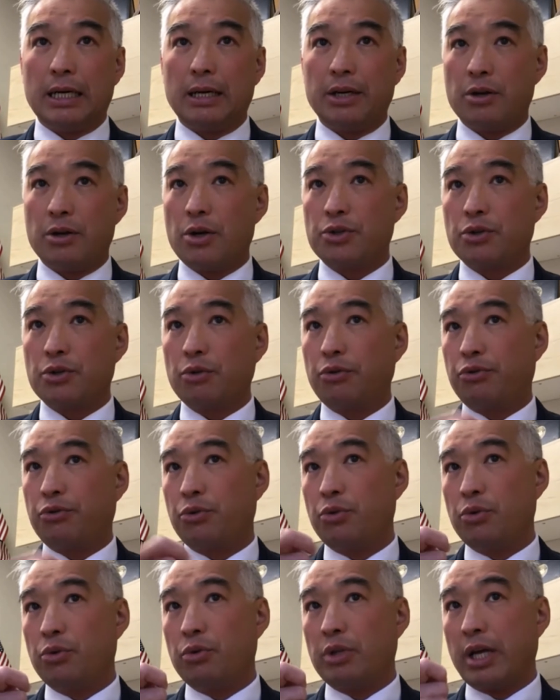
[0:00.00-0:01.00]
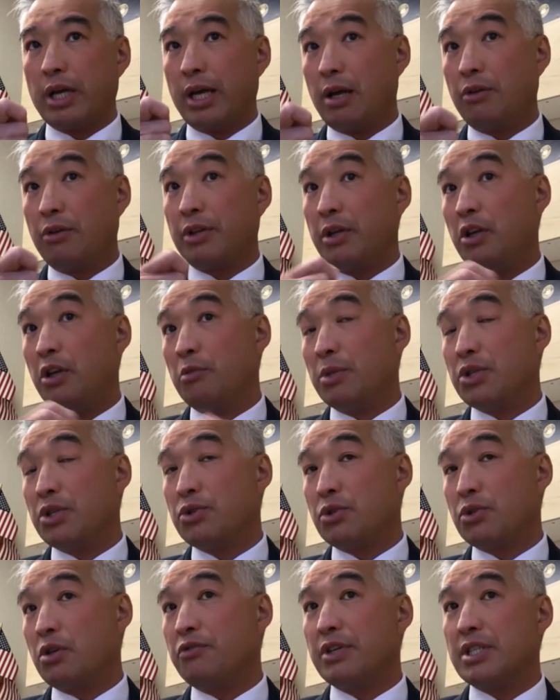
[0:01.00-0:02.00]
and also through the Health and Human
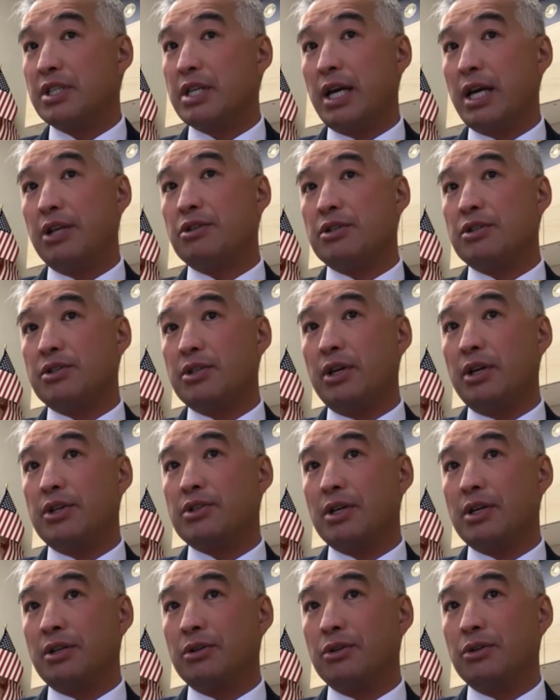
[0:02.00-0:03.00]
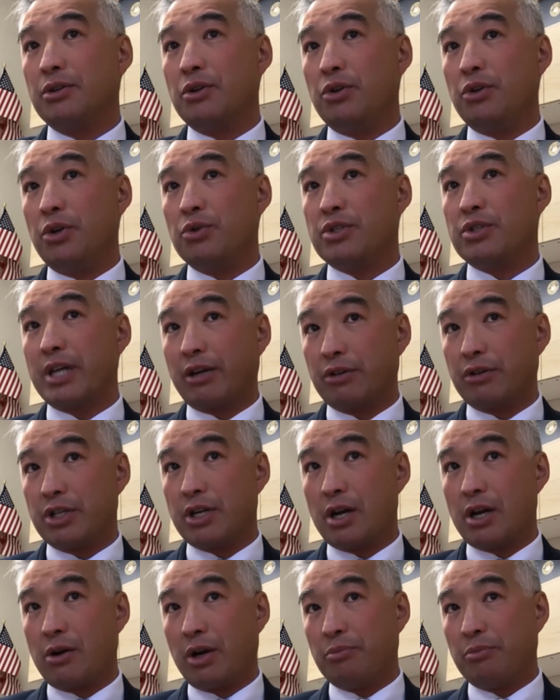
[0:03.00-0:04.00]
Service agencies under the new
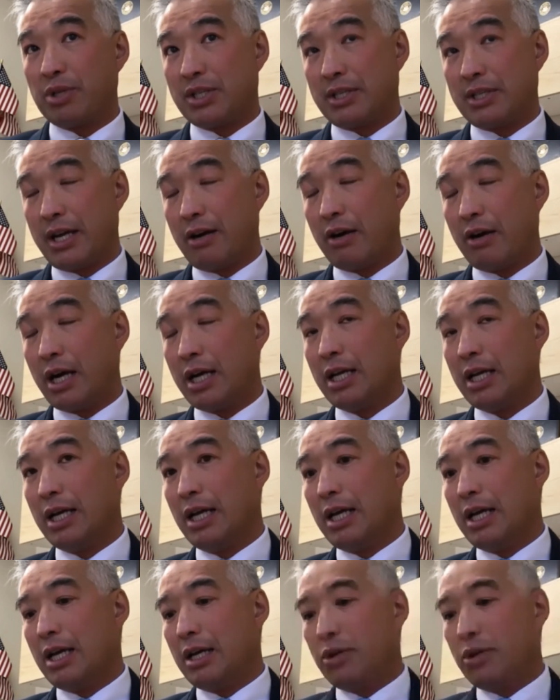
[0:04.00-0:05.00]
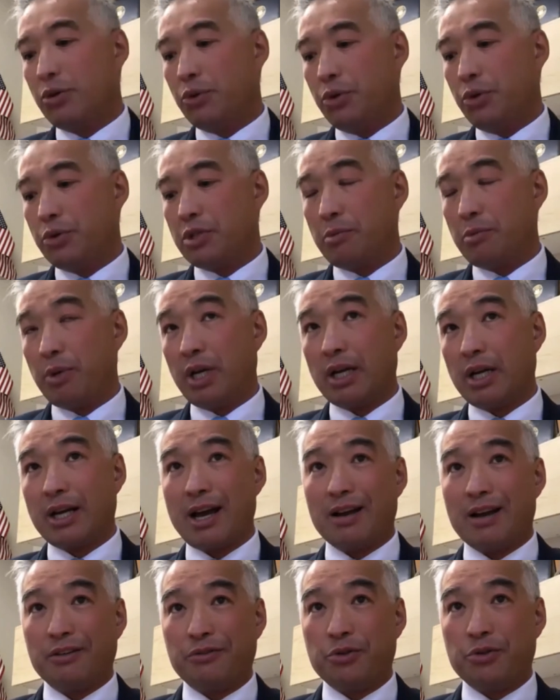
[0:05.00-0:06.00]
Secretary Becerra, who used to be the
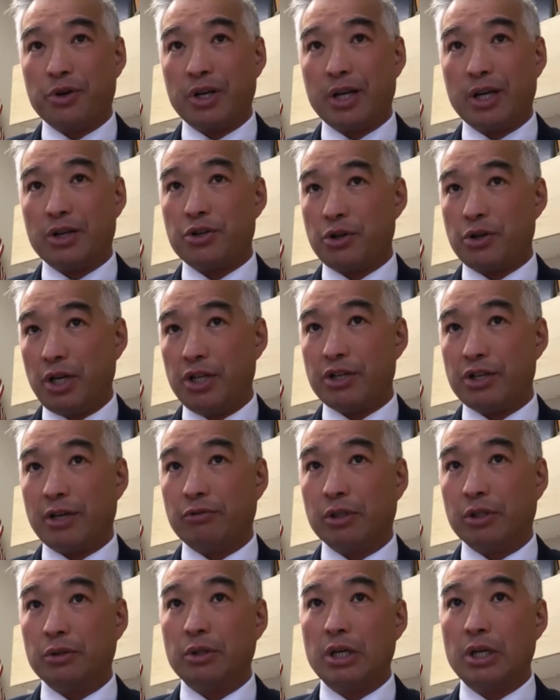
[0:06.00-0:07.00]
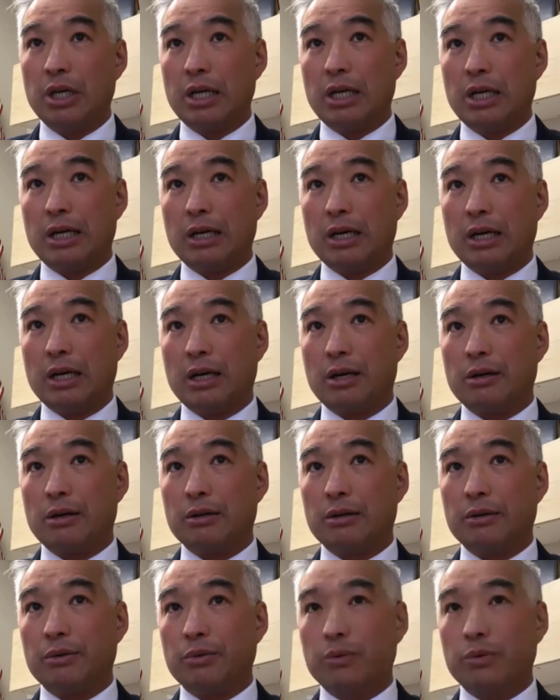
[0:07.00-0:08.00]
California Attorney General.
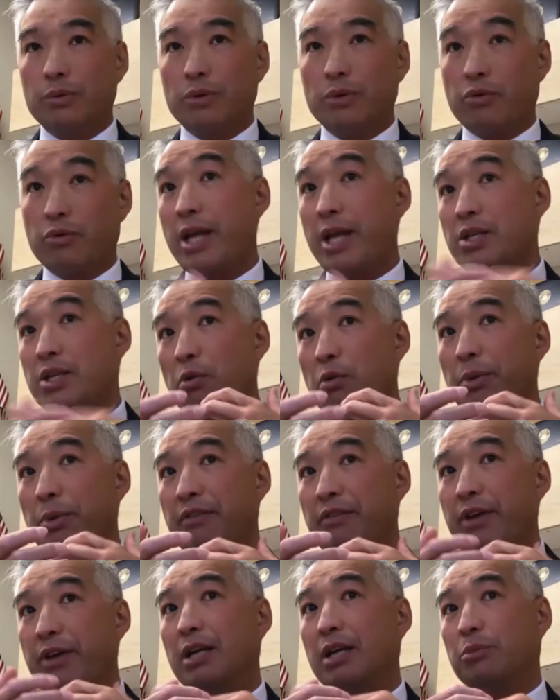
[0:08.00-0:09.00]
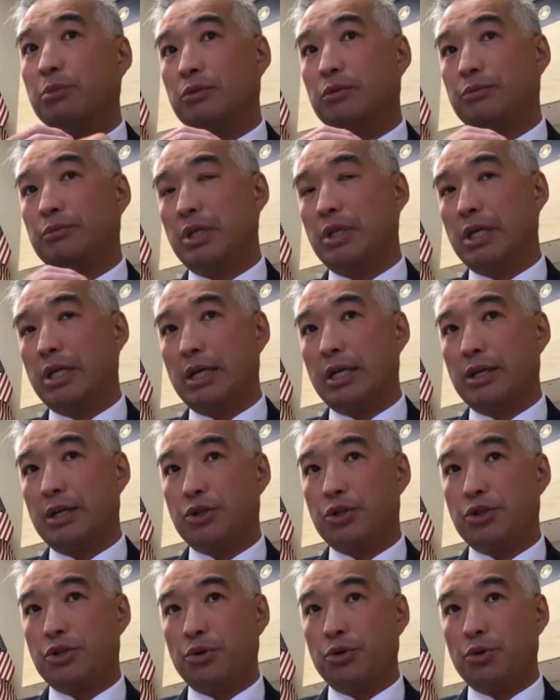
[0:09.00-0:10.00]
Grants will be available
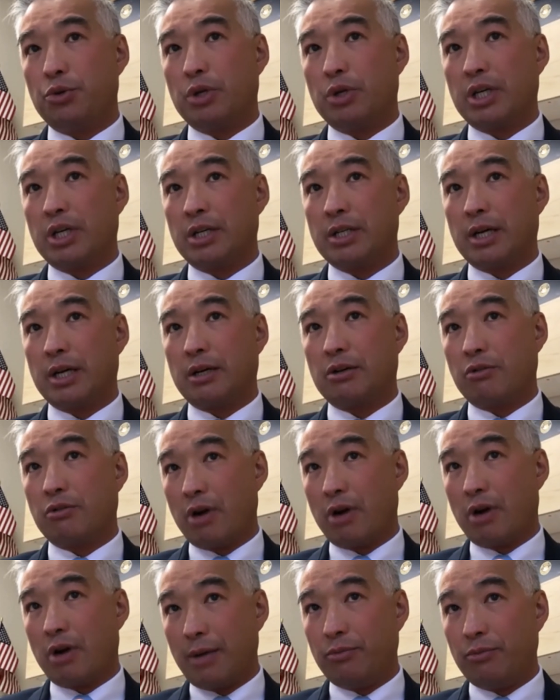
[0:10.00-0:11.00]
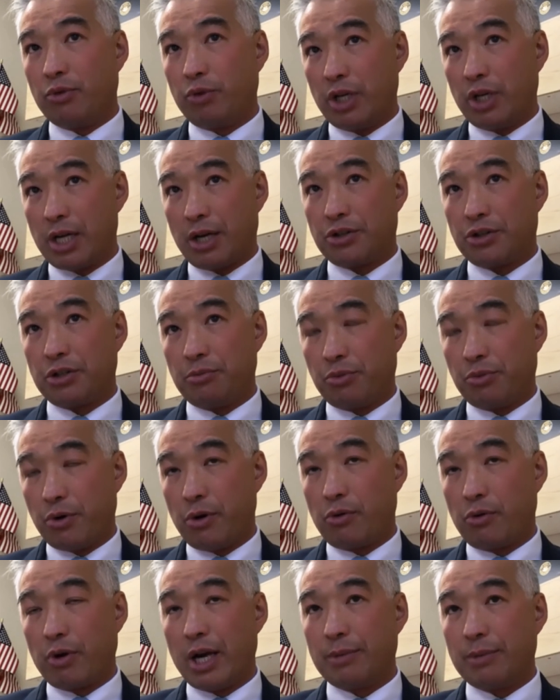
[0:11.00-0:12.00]
to conduct crime reduction
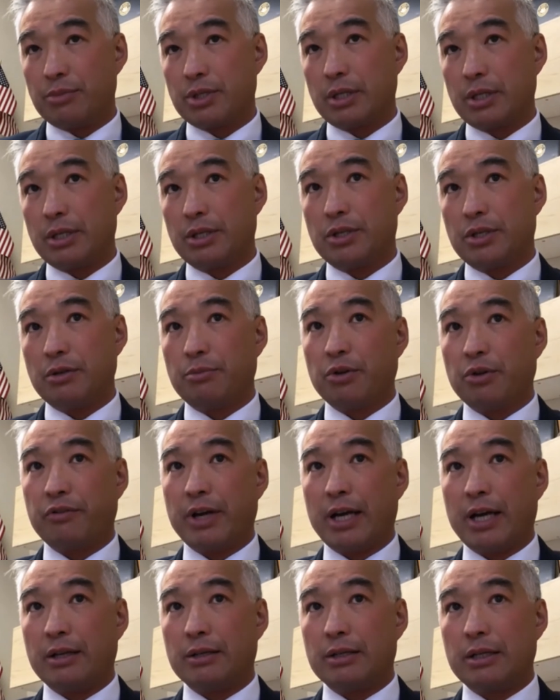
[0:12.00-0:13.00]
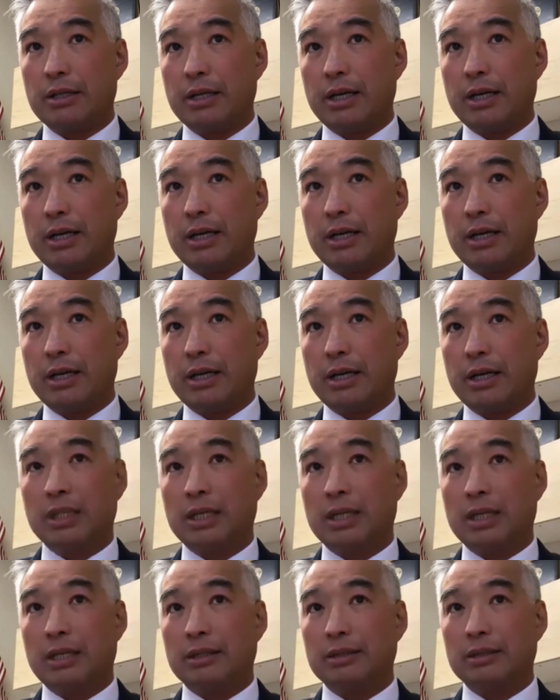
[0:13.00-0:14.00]
programs to prevent
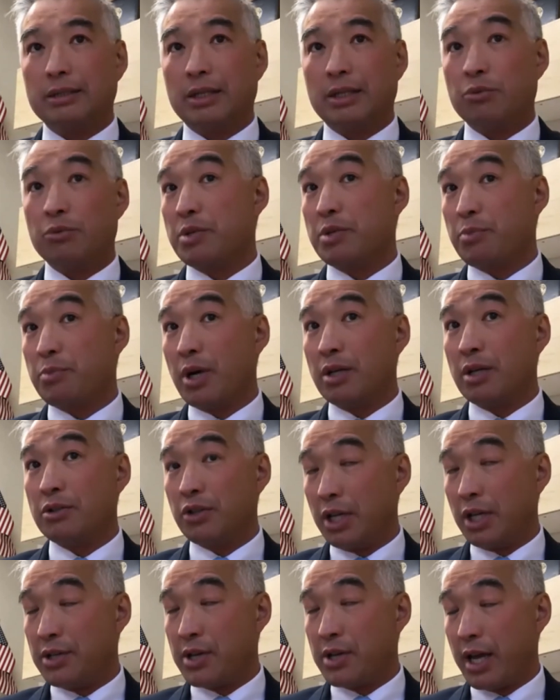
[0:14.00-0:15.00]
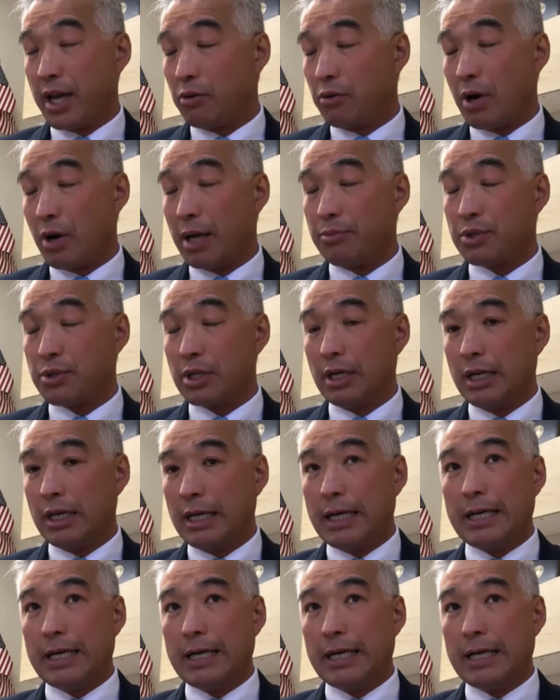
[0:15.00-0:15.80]
and respond to these hate crimes.